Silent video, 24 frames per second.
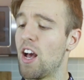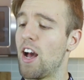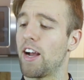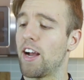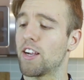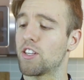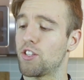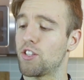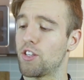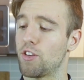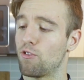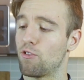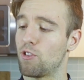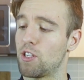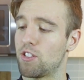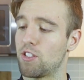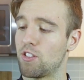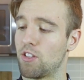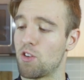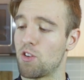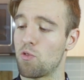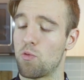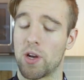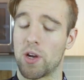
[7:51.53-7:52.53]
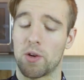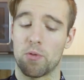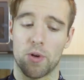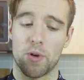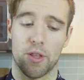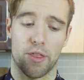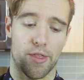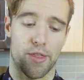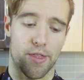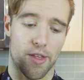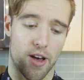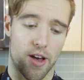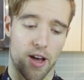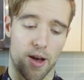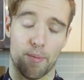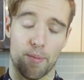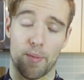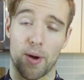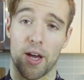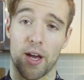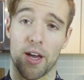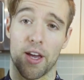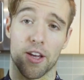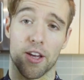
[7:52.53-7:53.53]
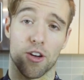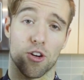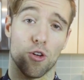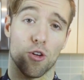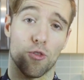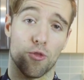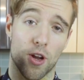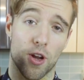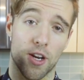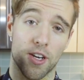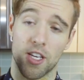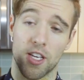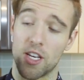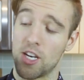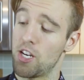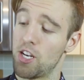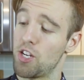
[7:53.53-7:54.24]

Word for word: I actually recently went with uh, my girlfriend